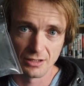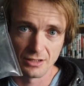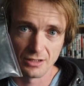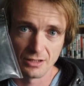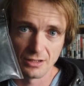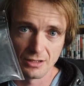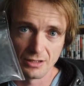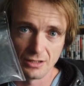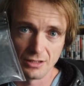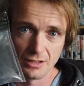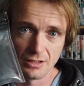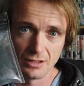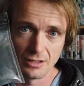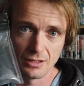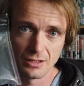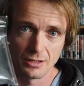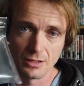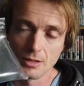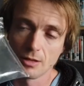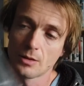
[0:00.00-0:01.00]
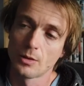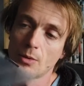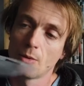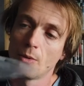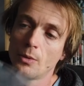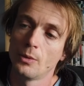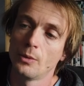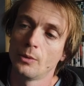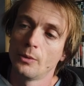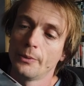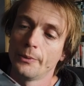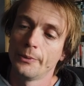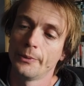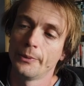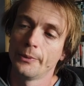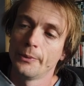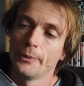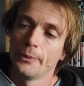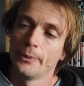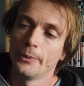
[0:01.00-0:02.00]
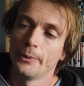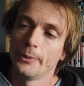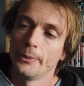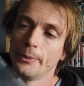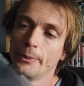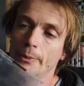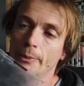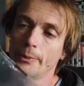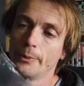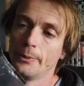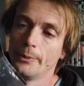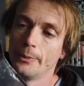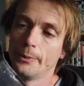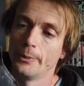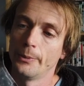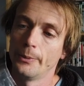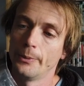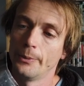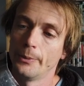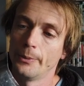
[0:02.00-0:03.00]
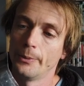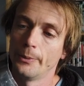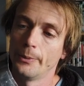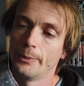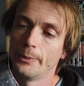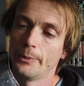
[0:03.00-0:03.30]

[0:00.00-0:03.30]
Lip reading: Nothing is said.